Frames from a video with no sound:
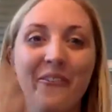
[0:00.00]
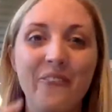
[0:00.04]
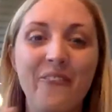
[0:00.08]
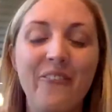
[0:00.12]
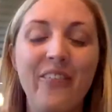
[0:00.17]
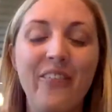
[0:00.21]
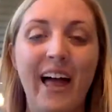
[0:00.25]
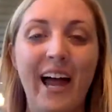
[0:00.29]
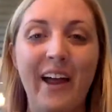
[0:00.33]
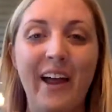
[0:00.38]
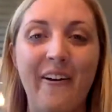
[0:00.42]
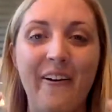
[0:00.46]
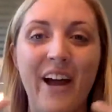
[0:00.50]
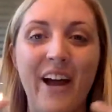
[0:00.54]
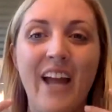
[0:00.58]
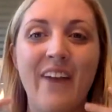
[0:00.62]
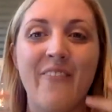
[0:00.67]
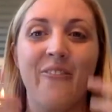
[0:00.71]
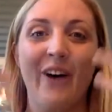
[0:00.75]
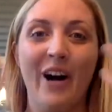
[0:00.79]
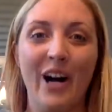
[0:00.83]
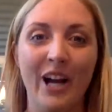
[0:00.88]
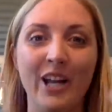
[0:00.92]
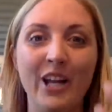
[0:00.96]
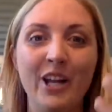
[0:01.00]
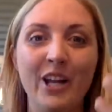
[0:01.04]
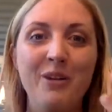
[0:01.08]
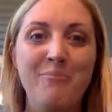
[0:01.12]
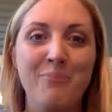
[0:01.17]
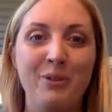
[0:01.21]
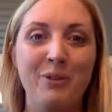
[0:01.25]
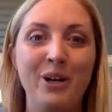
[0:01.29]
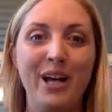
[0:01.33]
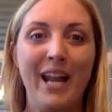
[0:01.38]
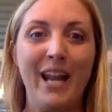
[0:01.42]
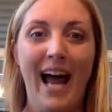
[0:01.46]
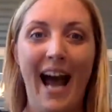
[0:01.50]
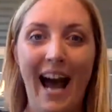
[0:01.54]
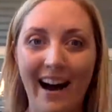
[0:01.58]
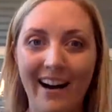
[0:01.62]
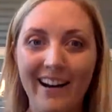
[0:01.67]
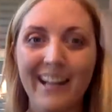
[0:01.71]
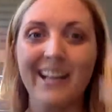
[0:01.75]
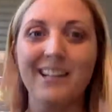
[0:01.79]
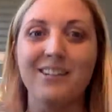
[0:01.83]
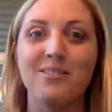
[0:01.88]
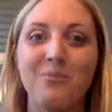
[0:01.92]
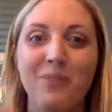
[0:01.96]
Like what you put
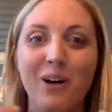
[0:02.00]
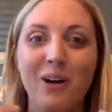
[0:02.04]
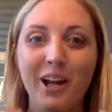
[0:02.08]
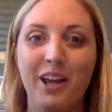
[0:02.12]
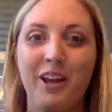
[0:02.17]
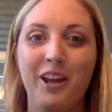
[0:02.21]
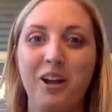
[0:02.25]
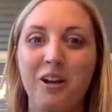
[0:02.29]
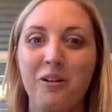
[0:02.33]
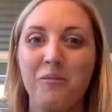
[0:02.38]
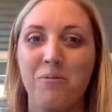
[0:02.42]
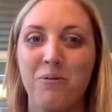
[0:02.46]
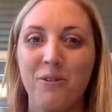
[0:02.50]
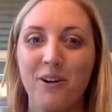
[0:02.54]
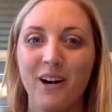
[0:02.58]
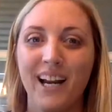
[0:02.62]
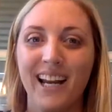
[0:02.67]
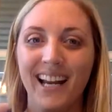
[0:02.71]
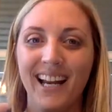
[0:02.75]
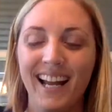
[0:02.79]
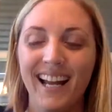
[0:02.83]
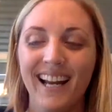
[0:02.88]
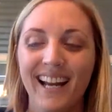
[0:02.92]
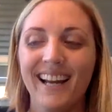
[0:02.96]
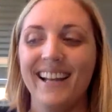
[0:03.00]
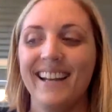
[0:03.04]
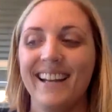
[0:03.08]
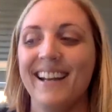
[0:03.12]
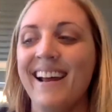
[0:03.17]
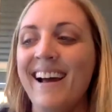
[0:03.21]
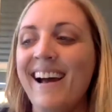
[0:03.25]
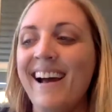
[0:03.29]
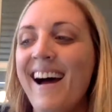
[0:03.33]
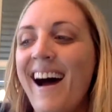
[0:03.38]
out is what you bring in.